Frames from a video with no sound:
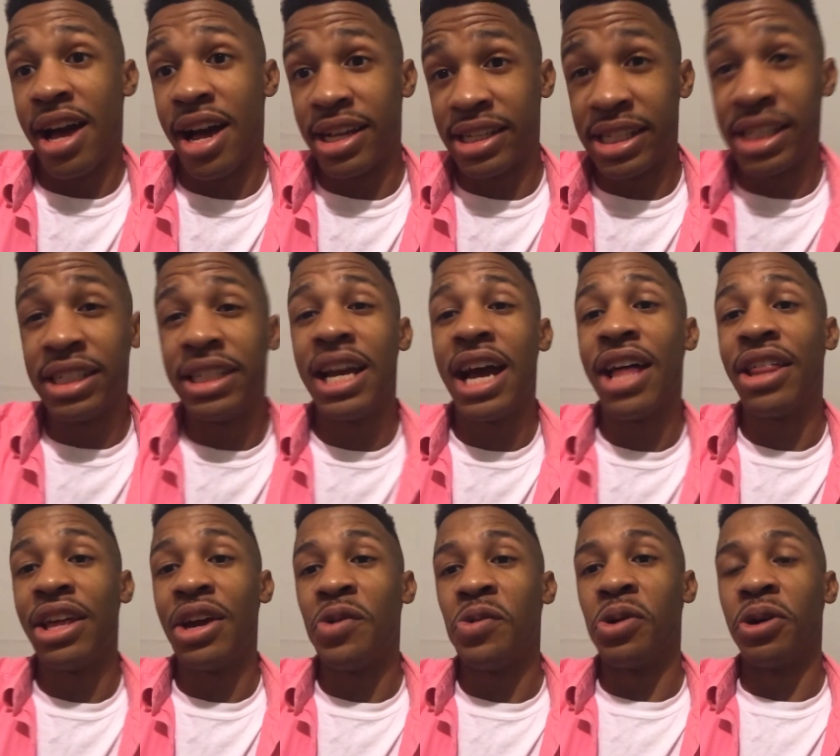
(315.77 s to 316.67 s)
essentially
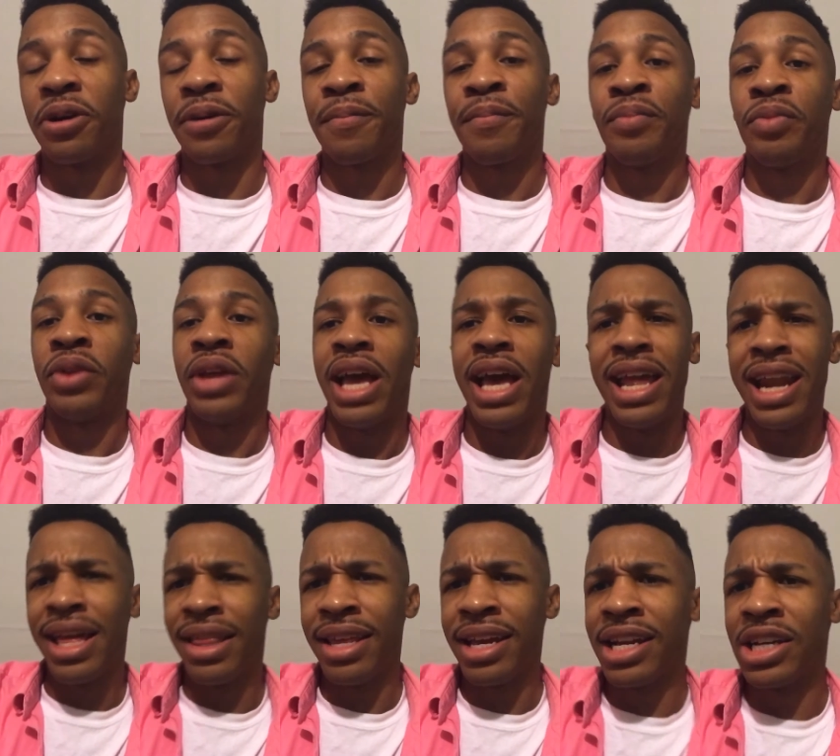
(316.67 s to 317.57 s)
how they work.
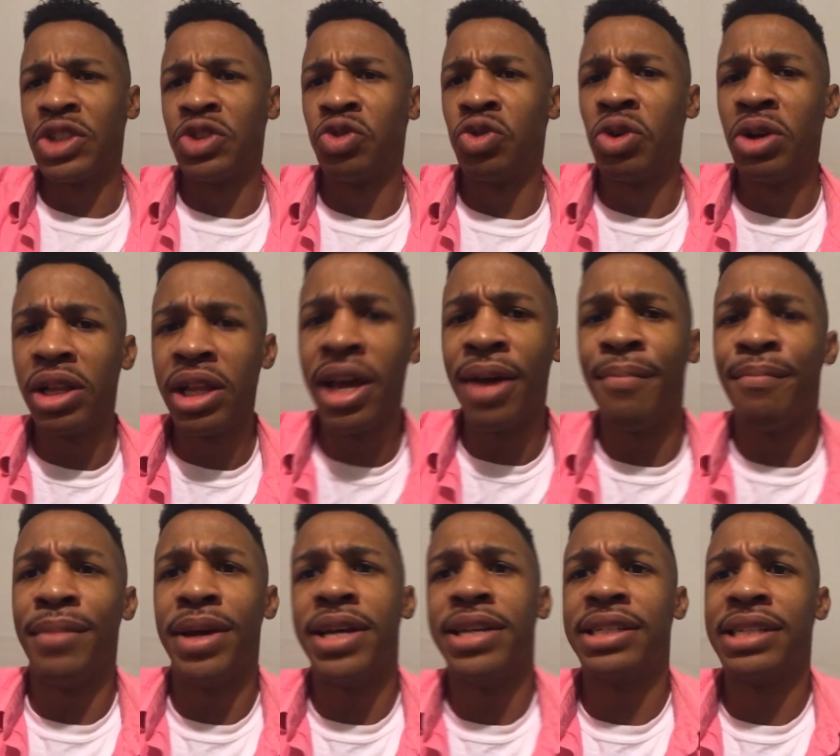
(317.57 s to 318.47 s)
And I think it's really
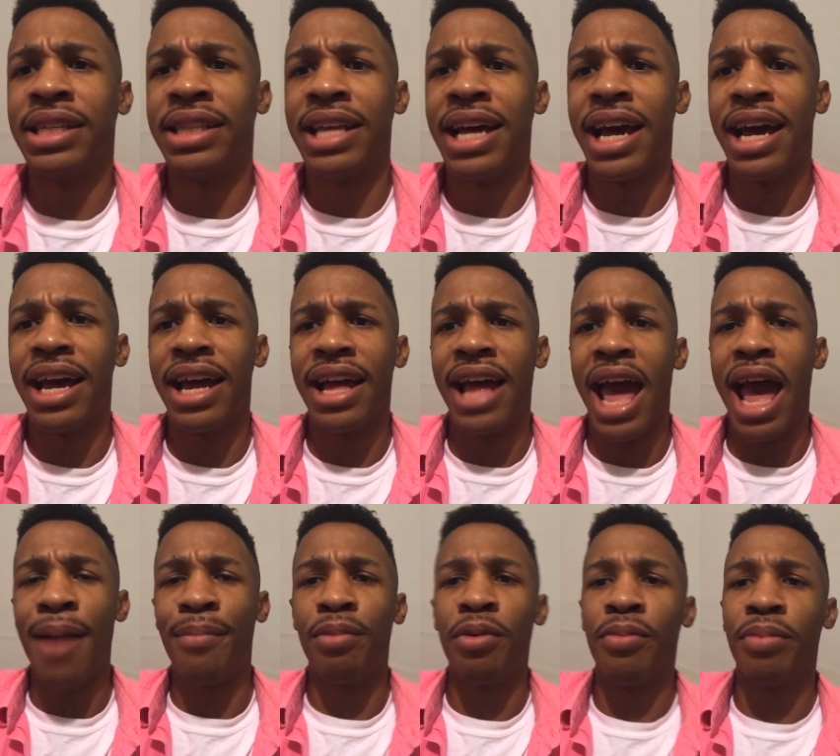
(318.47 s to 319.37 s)
amazing that
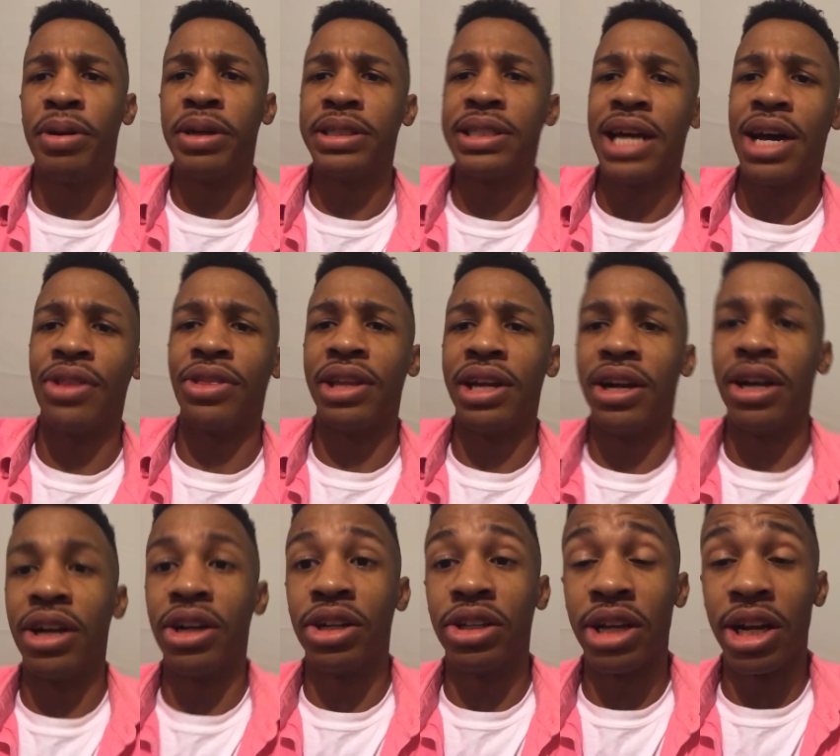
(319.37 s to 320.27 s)
Apple puts out
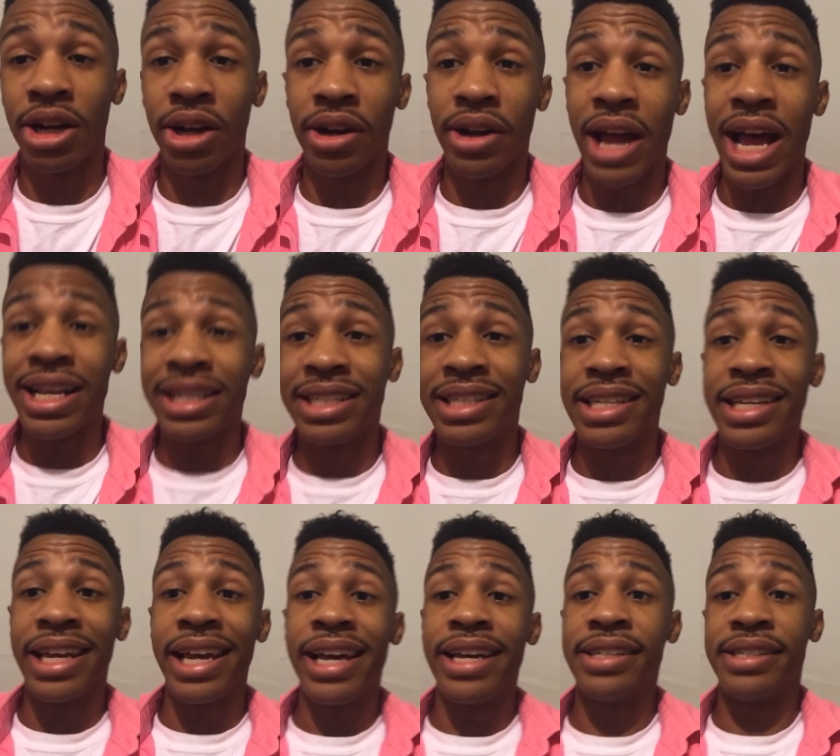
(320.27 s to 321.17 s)
their
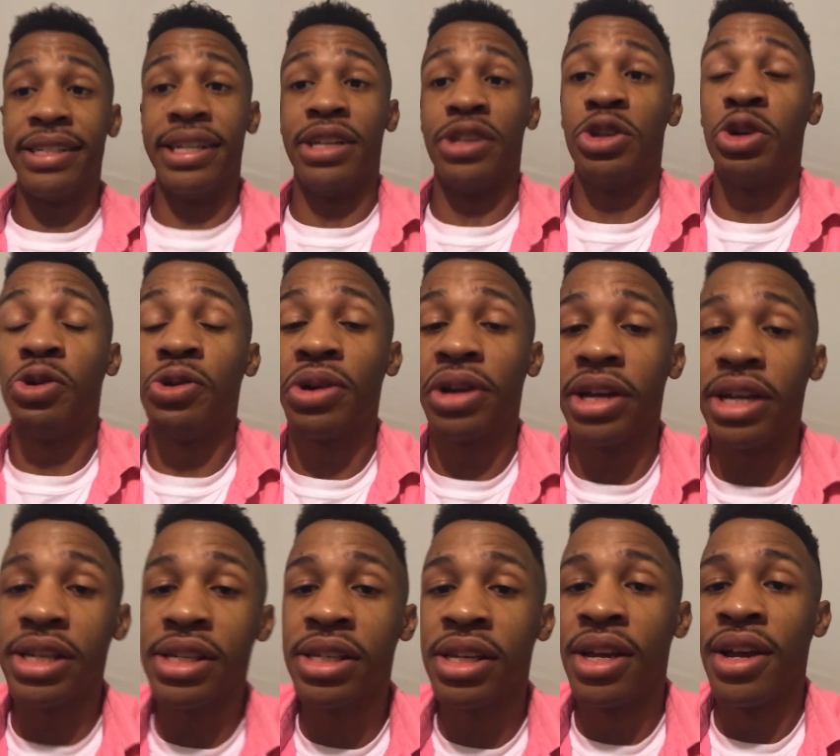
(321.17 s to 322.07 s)
SDKs and their
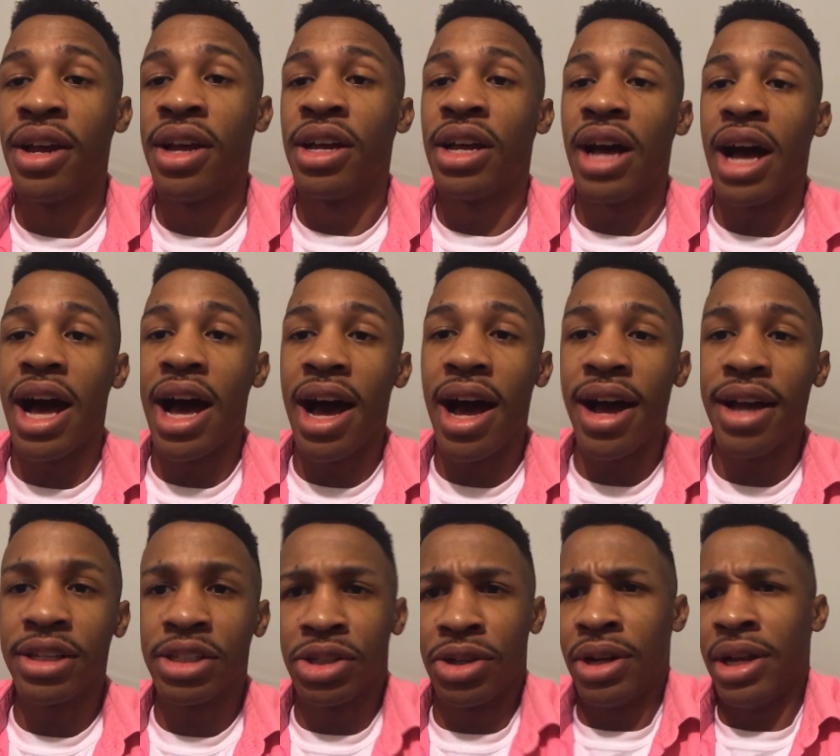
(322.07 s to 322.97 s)
toolkits
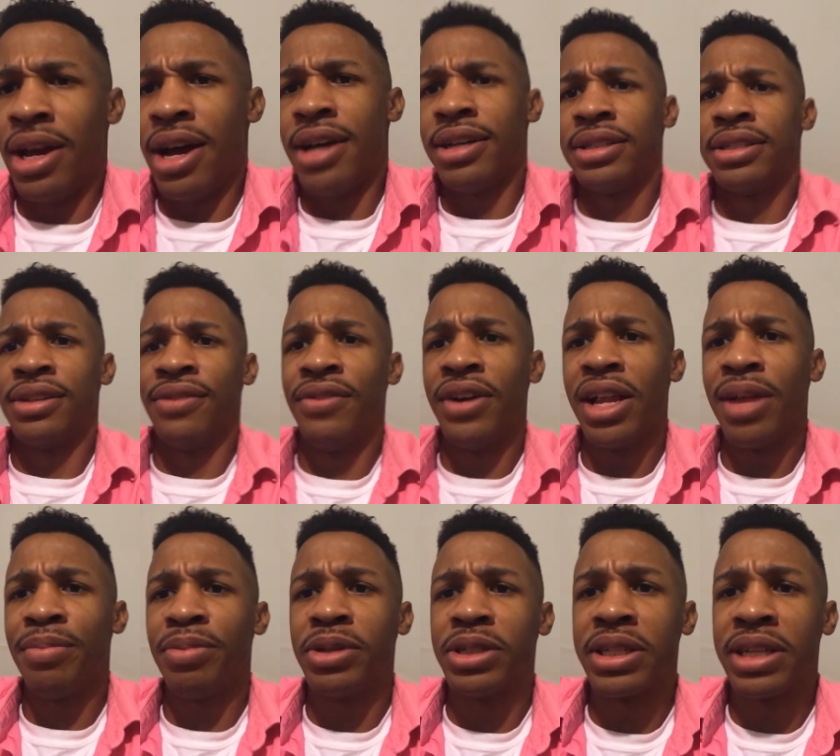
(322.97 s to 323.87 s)
so that us
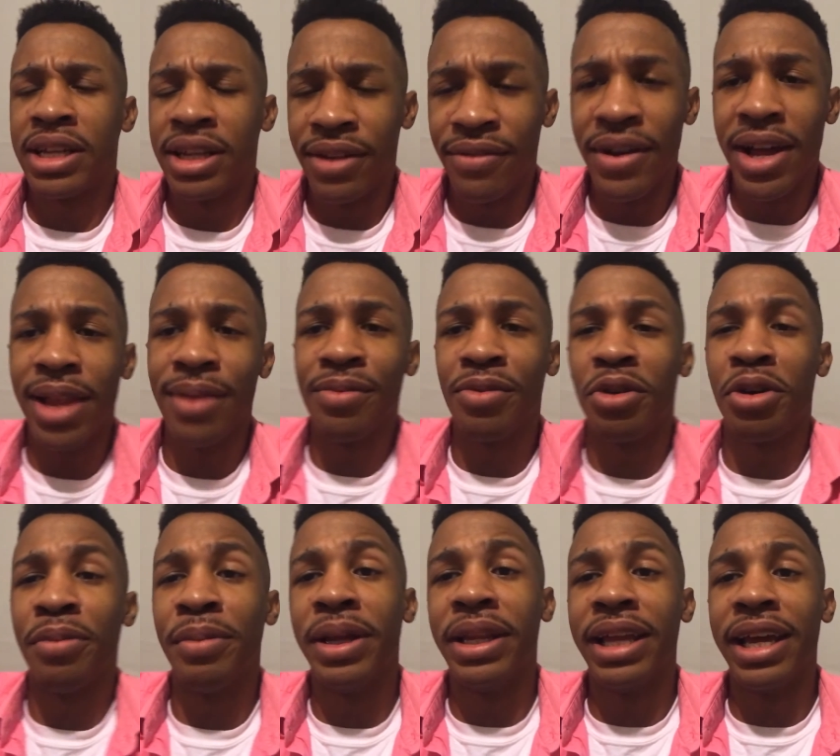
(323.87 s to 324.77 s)
developers can develop
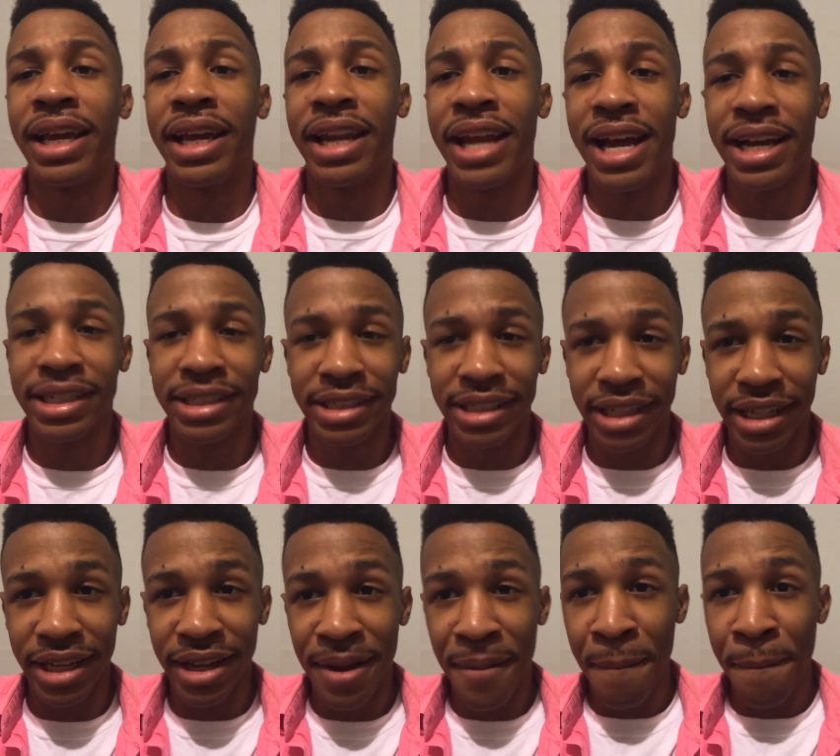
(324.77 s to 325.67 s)
for them and they can
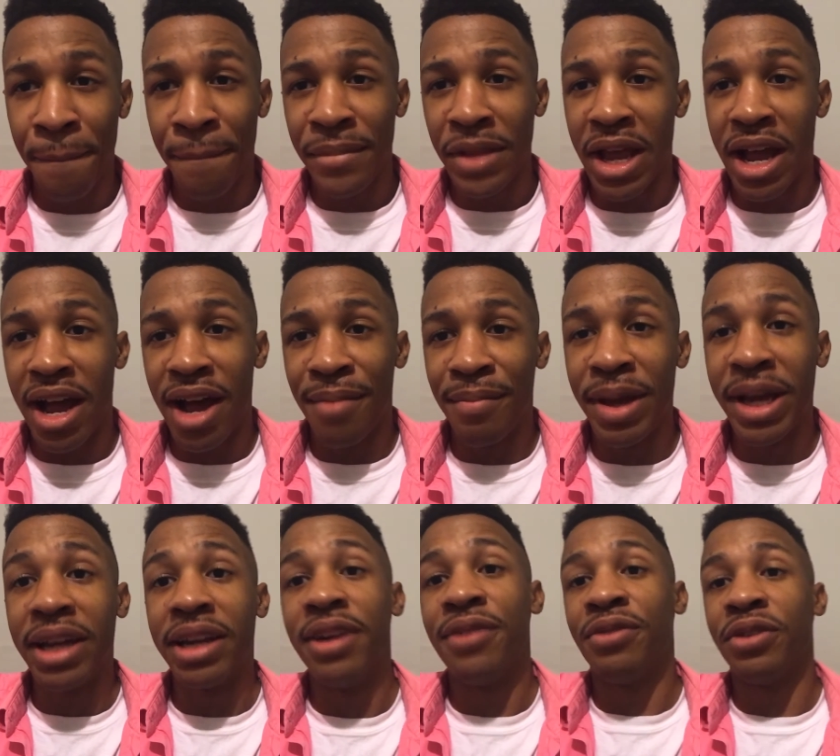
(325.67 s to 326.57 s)
actually
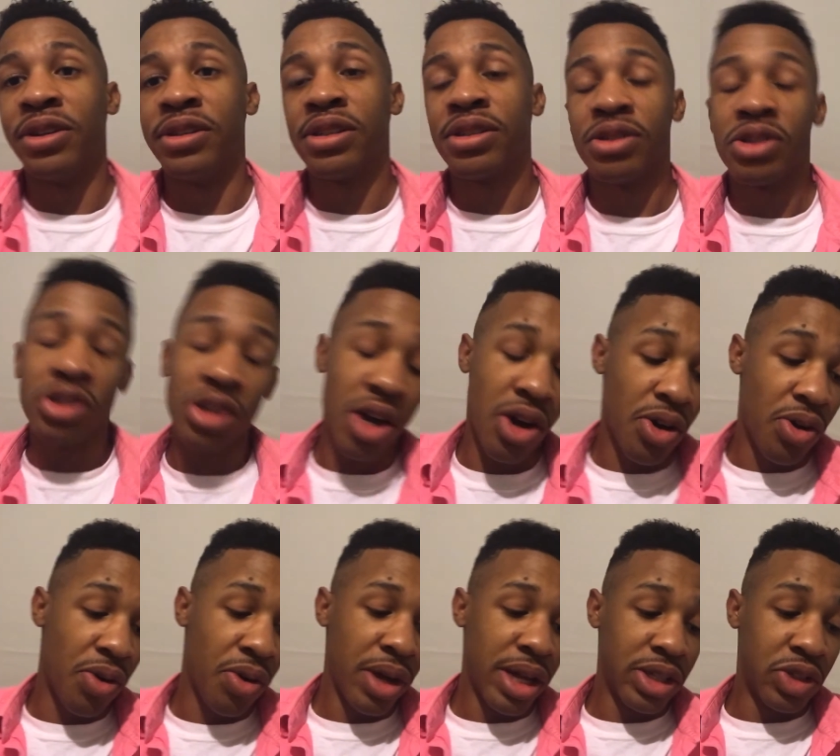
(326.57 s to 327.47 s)
make a difference.
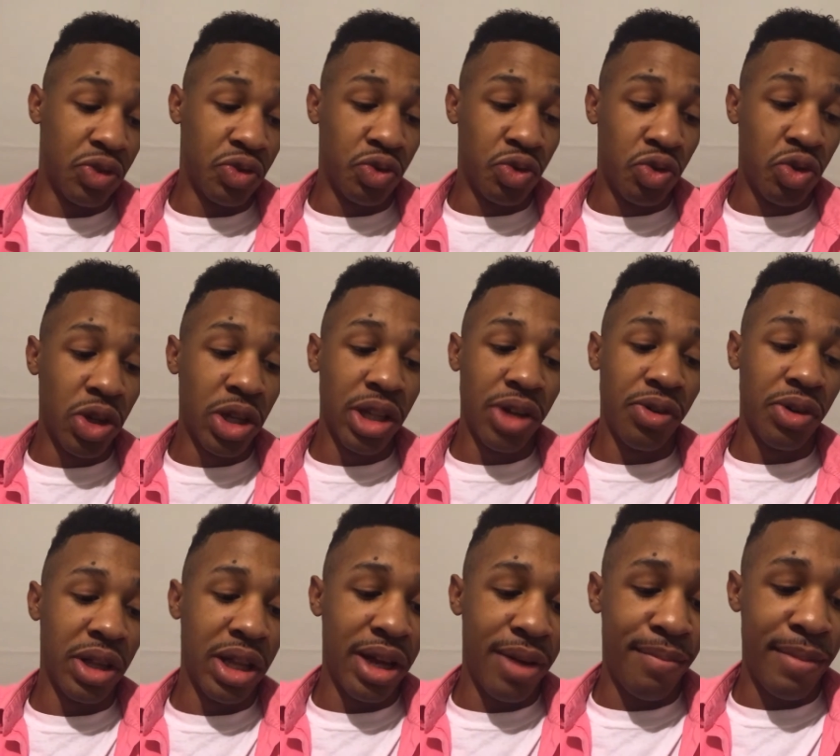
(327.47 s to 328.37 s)
So it's really,
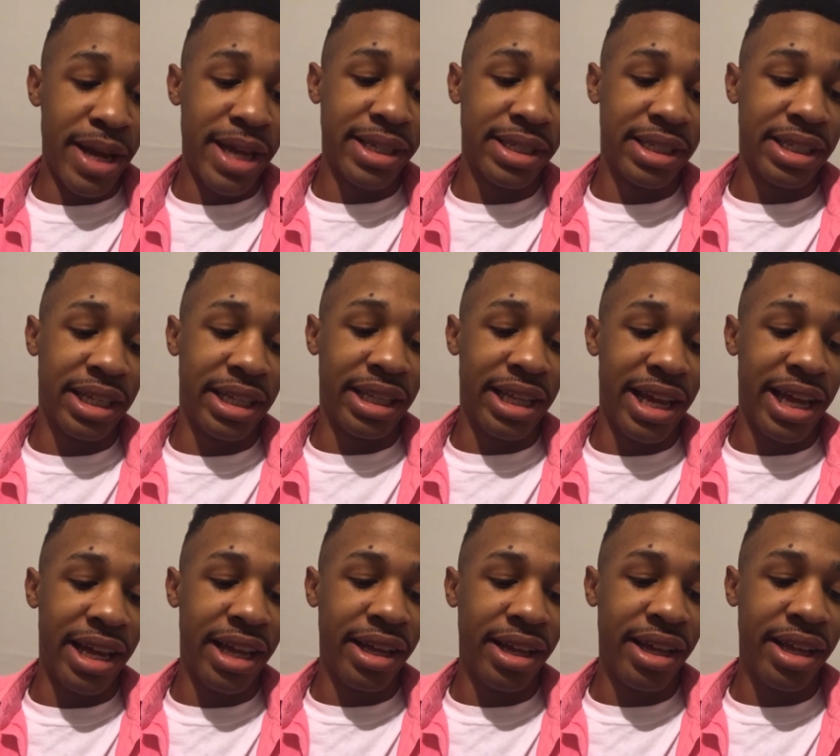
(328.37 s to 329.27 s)
really amazing that
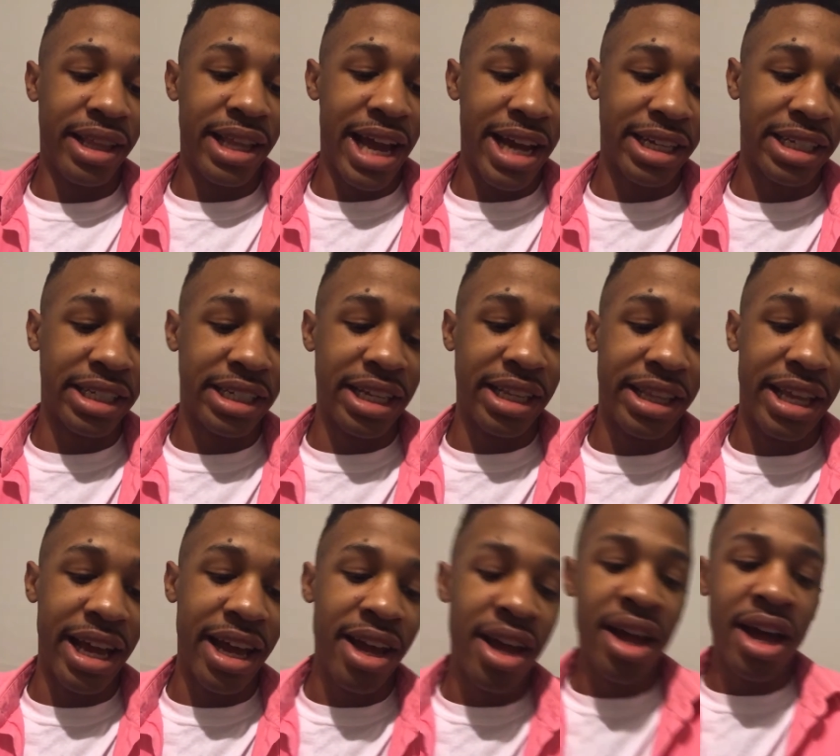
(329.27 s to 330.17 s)
they actually did
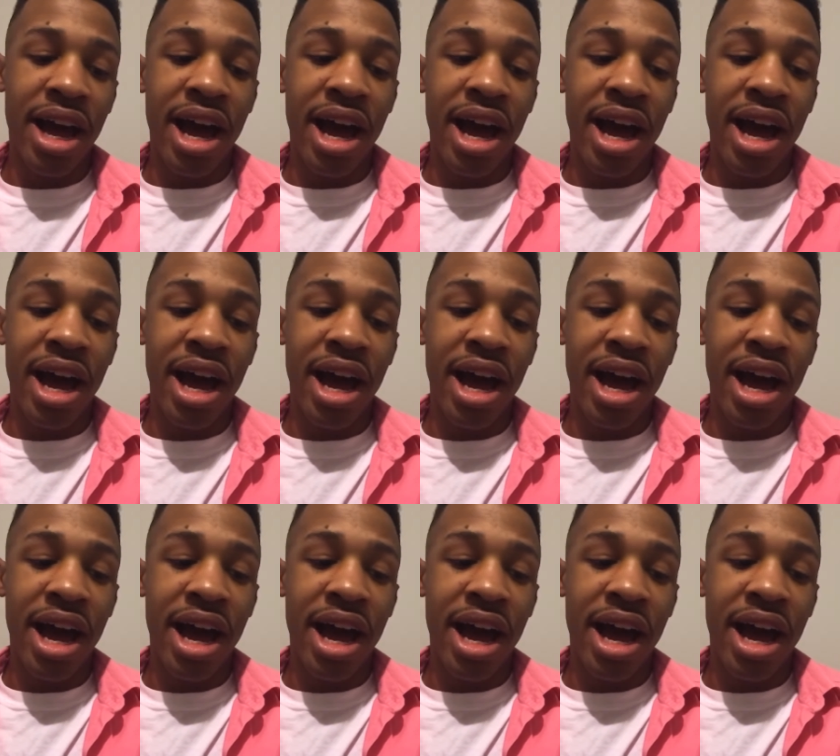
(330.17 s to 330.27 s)
that.